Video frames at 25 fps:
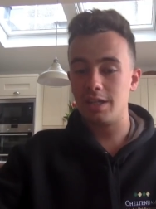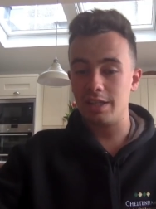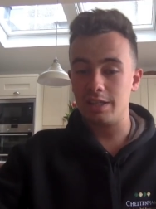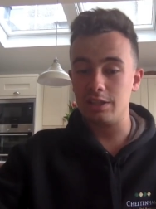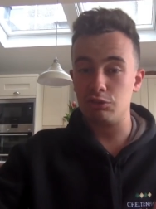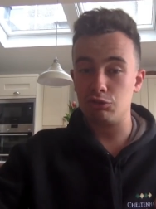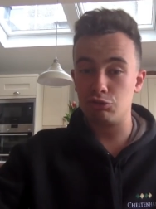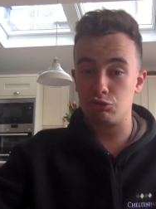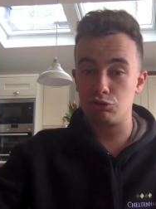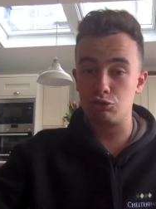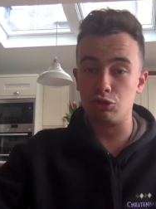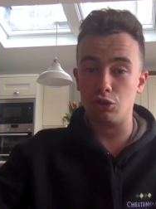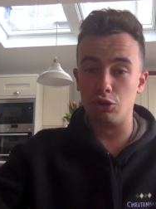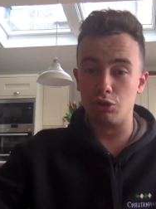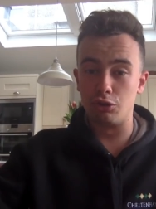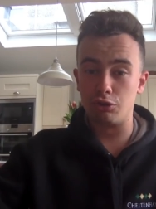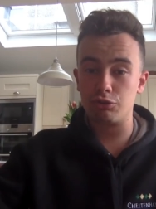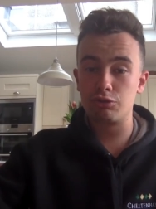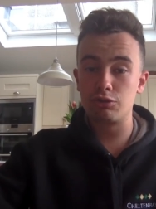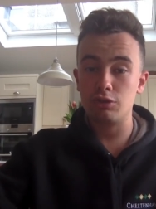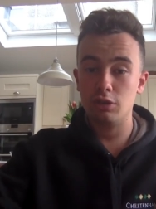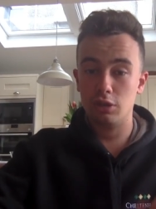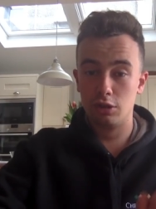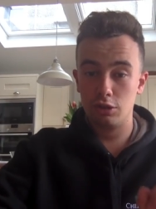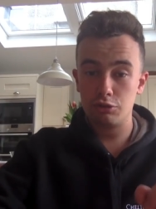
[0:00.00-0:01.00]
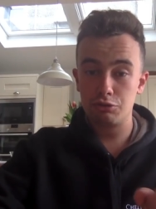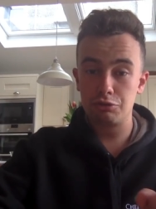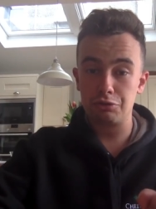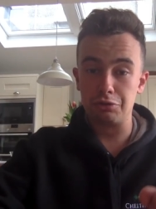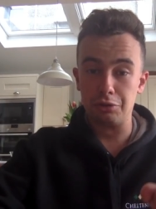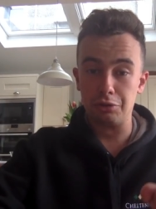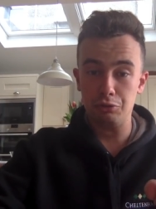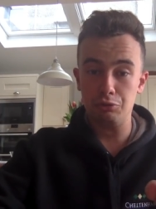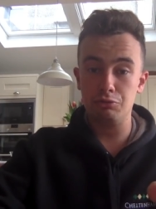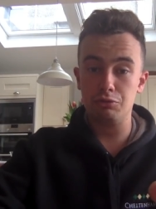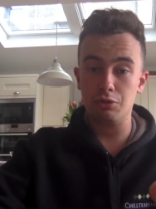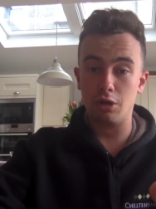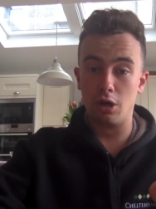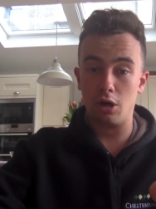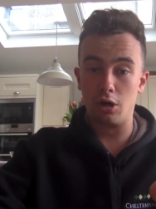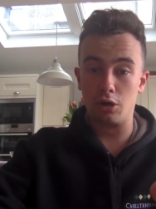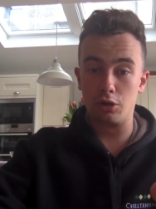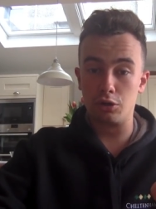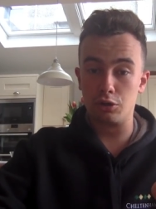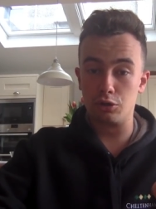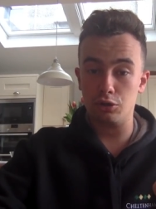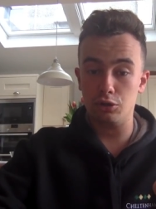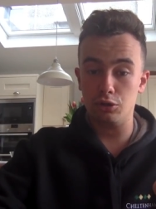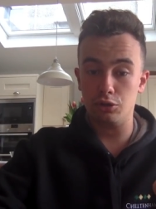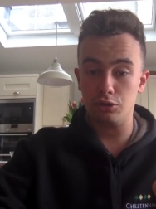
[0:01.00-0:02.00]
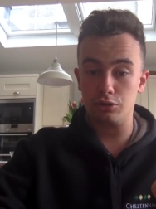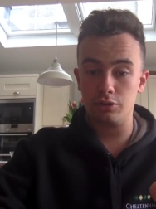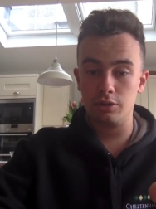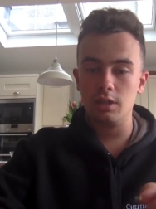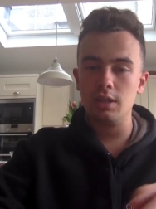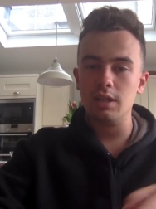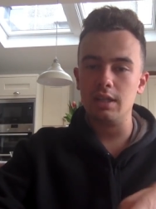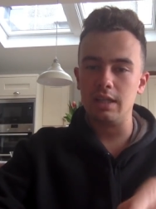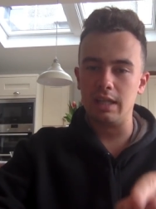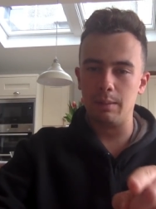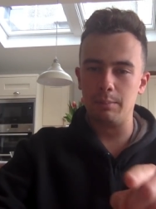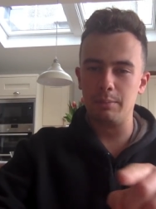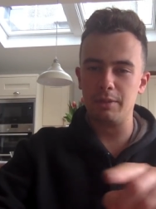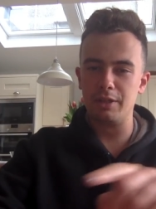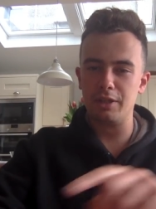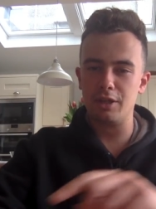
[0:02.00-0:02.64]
is just too darn good? Let me